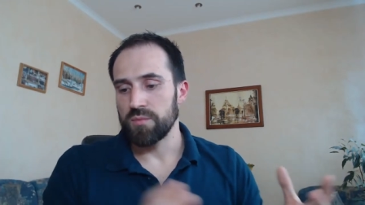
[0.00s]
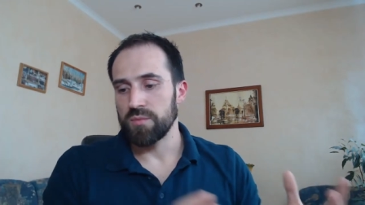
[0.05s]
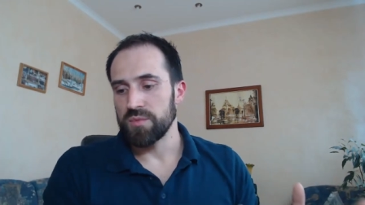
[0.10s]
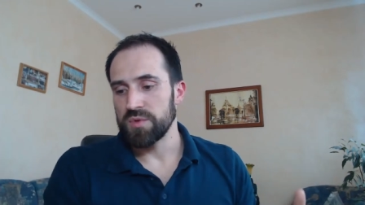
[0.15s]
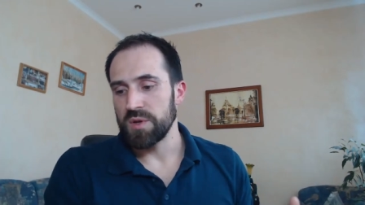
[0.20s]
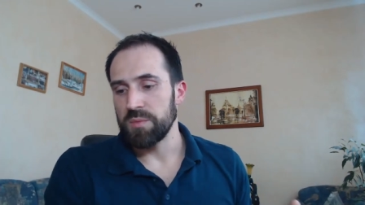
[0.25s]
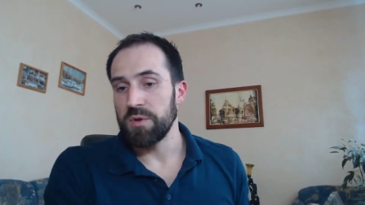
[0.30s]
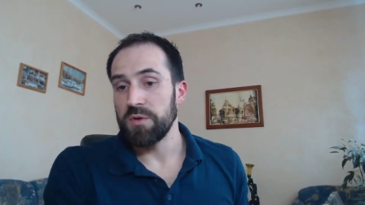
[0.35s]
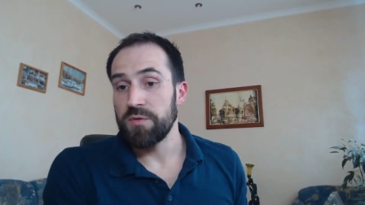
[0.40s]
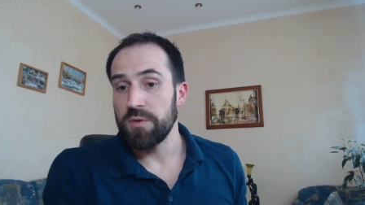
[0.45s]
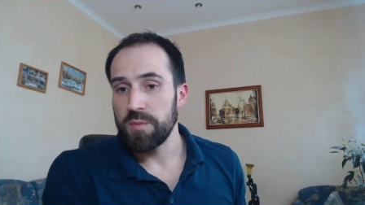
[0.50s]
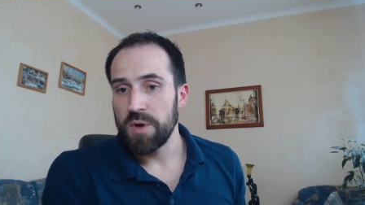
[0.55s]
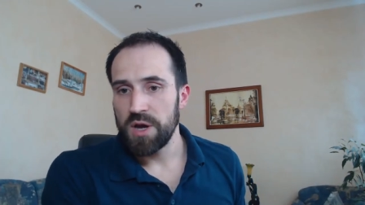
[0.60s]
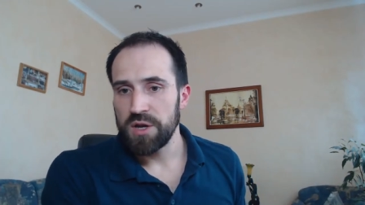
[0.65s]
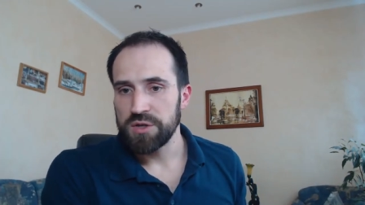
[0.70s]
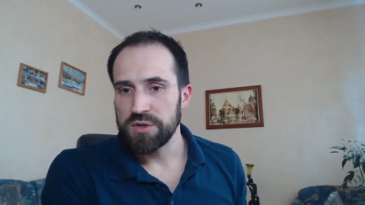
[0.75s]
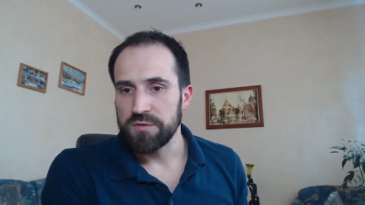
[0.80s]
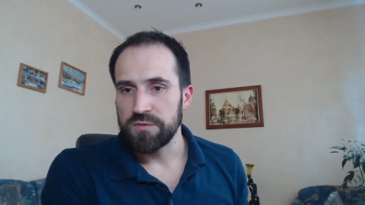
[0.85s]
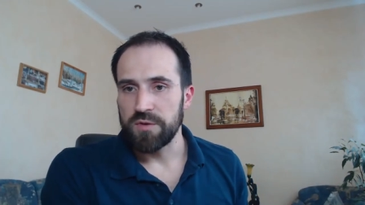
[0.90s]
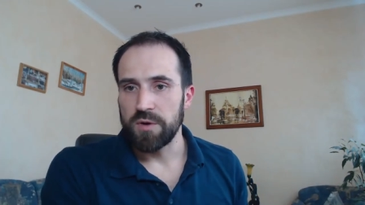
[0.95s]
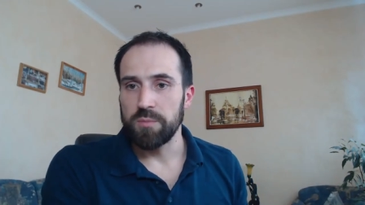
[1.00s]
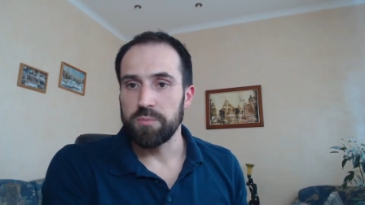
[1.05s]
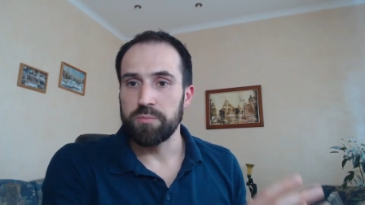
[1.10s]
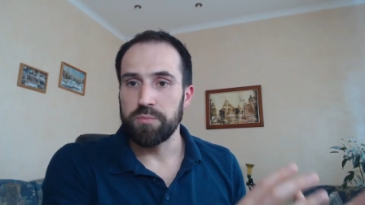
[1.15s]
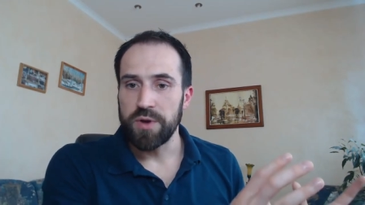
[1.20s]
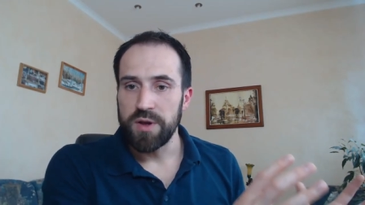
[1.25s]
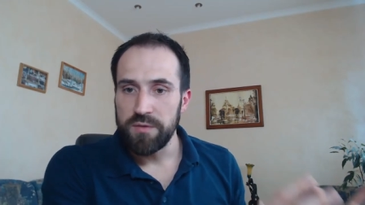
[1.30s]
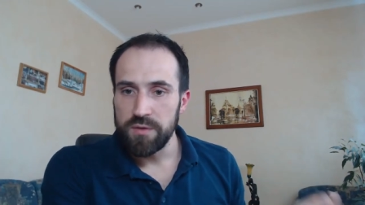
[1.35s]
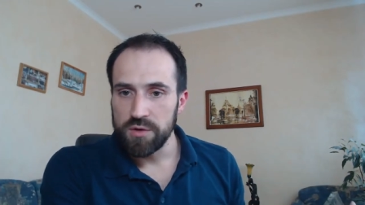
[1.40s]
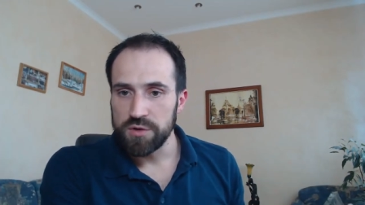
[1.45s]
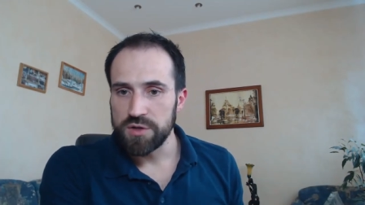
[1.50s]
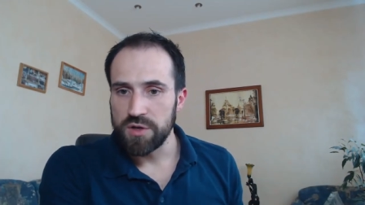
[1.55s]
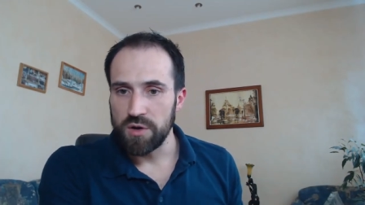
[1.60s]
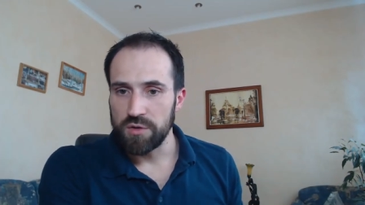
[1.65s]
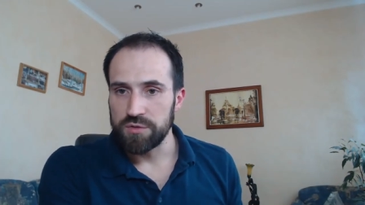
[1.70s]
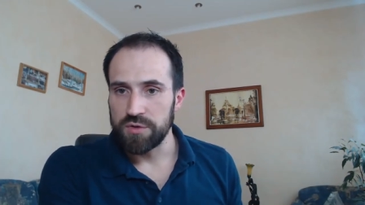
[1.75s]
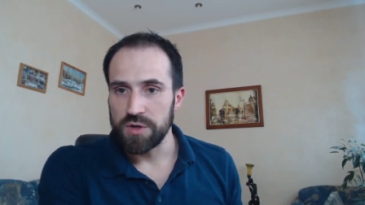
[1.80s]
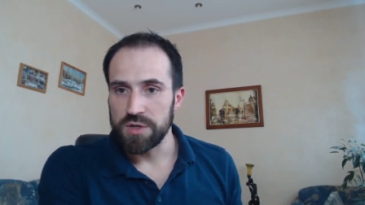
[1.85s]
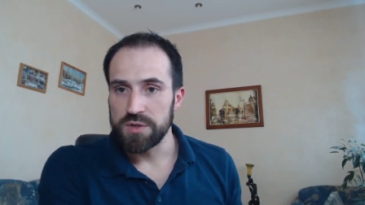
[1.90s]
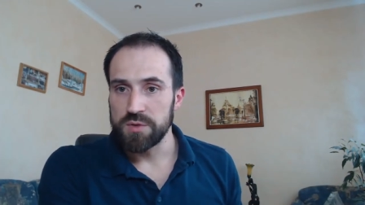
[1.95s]
some information from previous
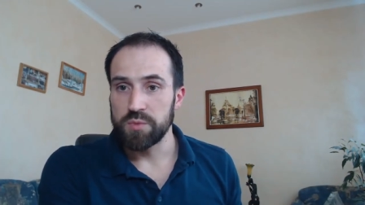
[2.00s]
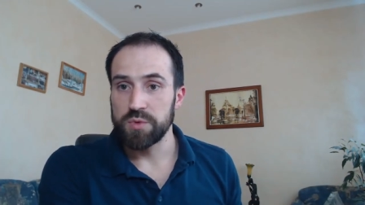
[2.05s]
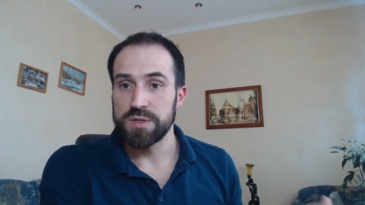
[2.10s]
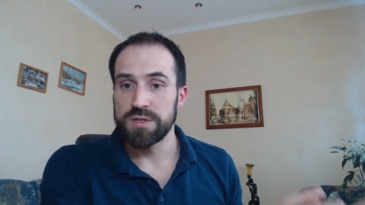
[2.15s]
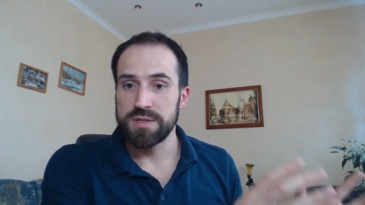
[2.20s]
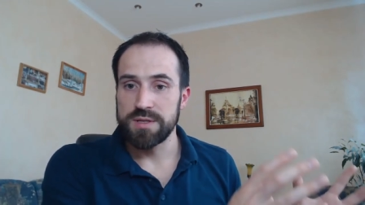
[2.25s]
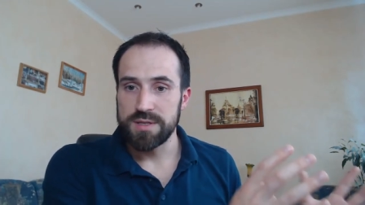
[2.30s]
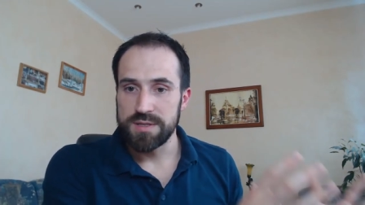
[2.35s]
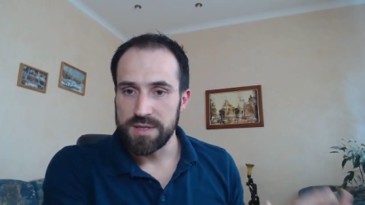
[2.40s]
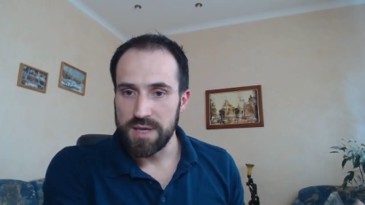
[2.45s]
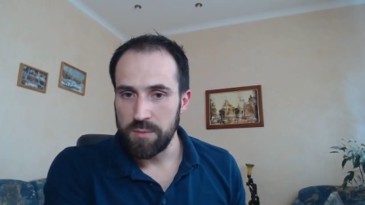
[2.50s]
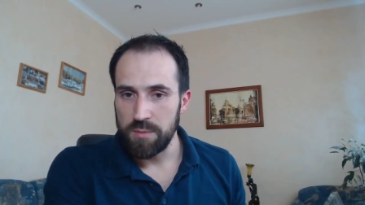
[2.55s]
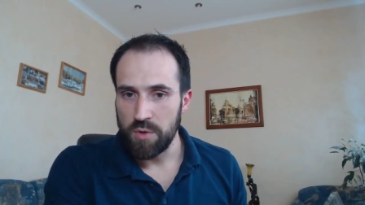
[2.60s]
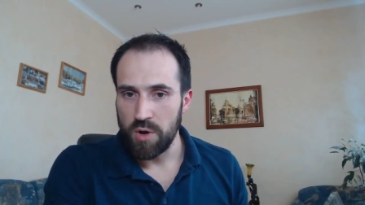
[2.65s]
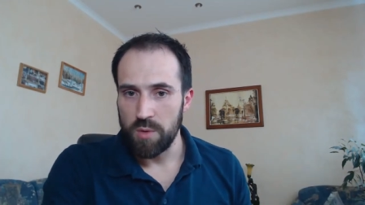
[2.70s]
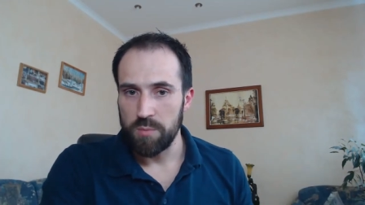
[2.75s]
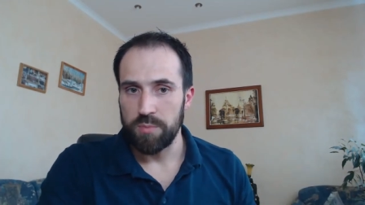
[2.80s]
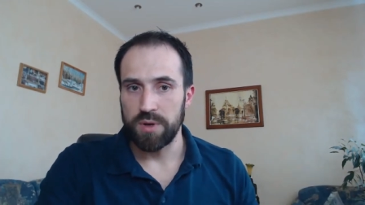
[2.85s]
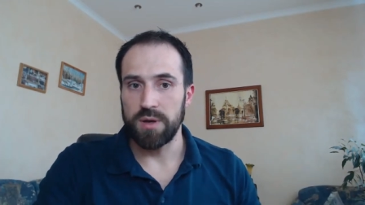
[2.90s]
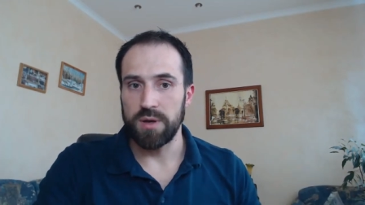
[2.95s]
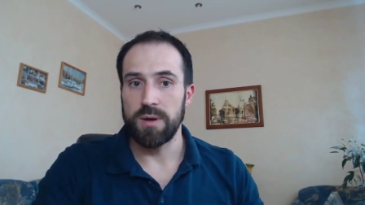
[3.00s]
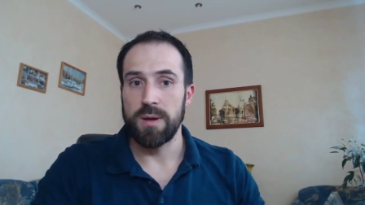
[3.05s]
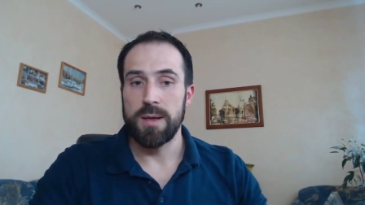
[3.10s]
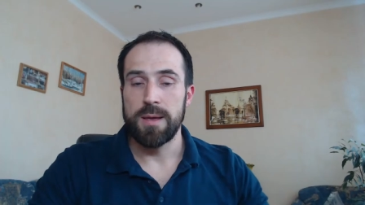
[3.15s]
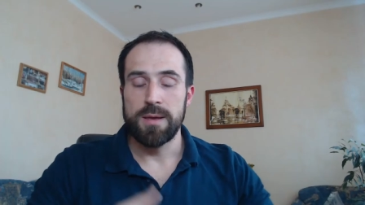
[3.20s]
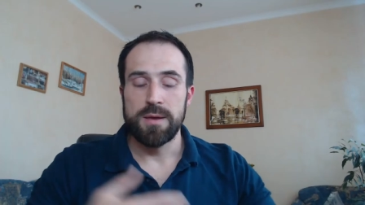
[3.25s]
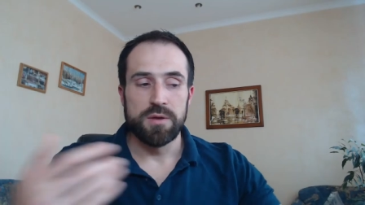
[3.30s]
contracts with the same company,